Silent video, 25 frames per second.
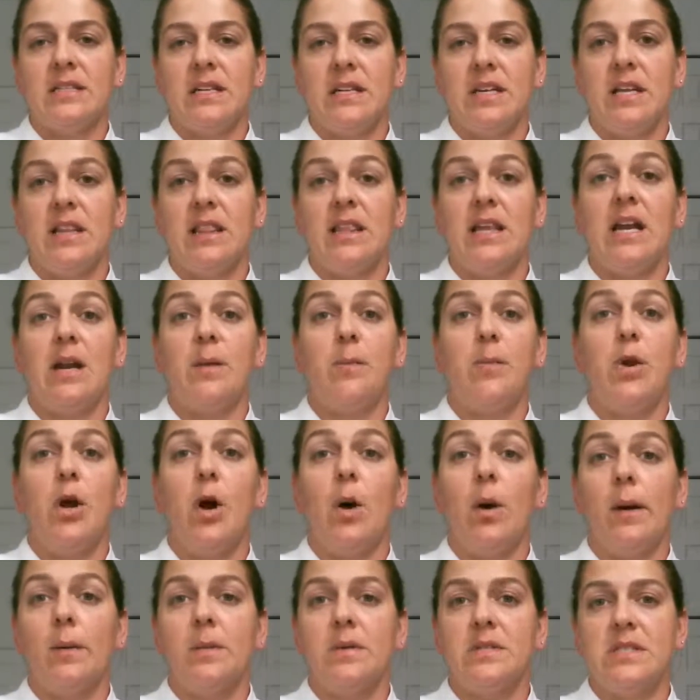I didn't let them know
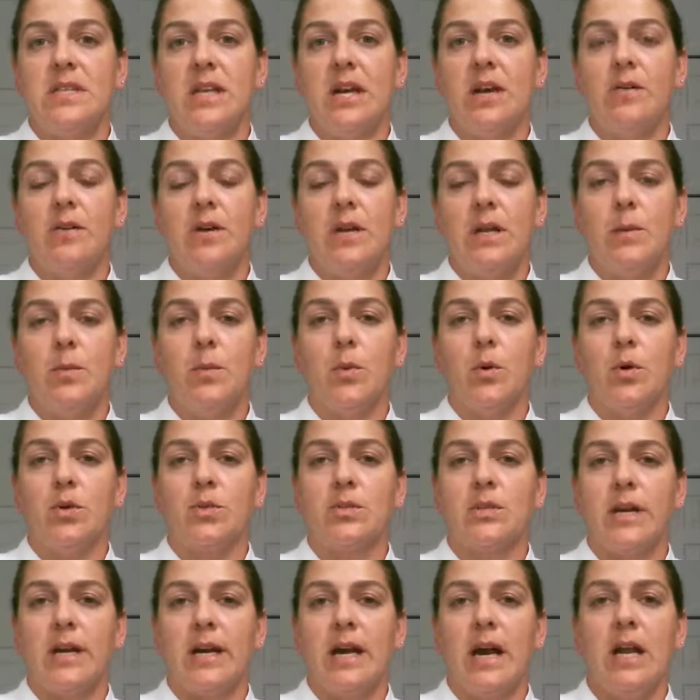I was there anymore.
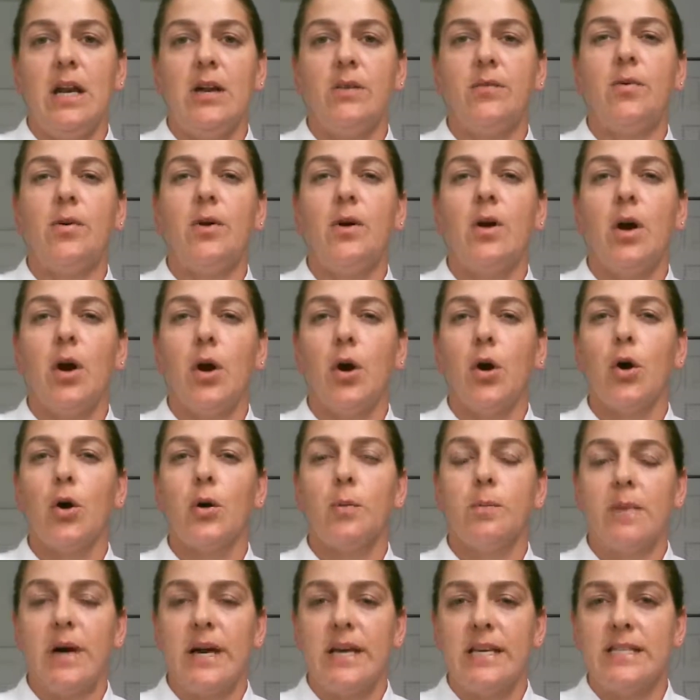So I kind of
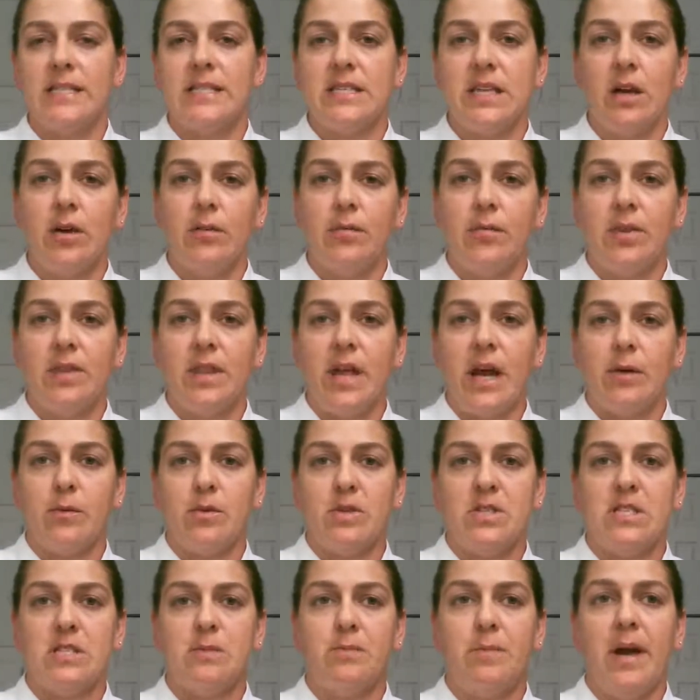hurt myself in that
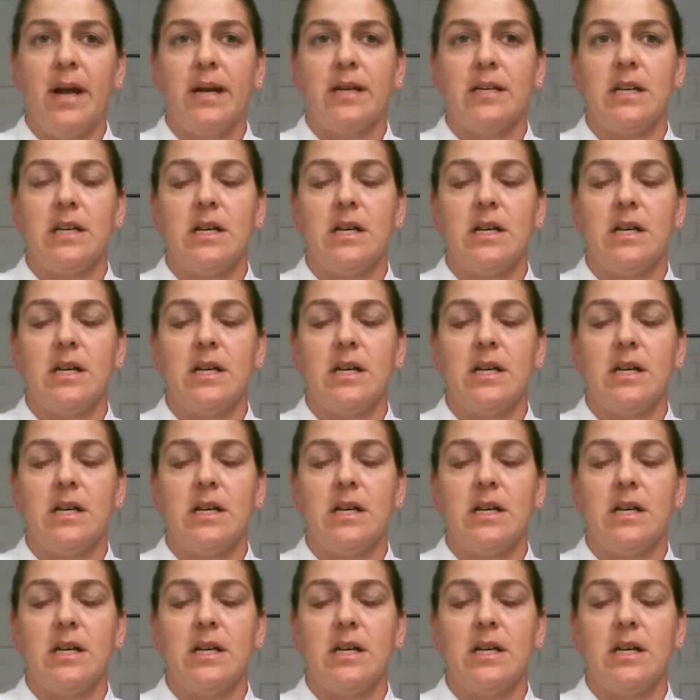respect.